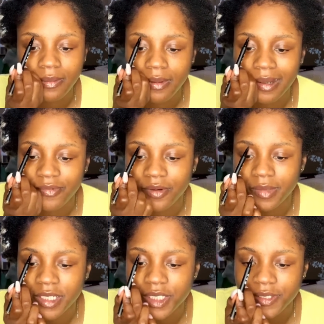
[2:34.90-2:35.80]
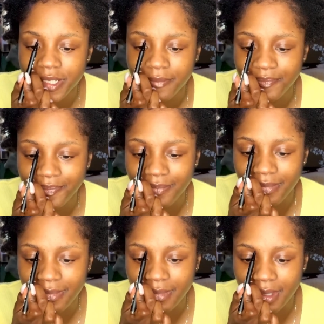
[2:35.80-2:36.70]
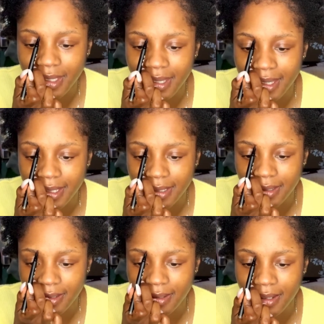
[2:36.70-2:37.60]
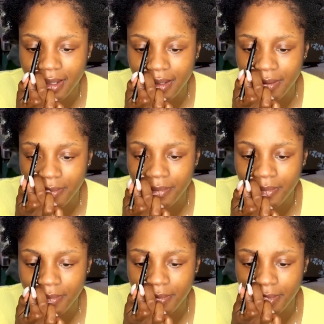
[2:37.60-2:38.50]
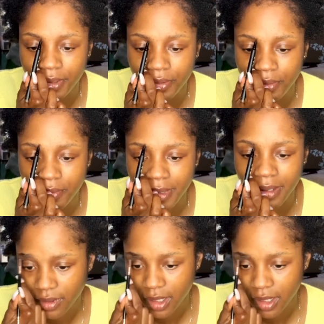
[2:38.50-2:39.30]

I'm from Nigeria and I'm Yoruba.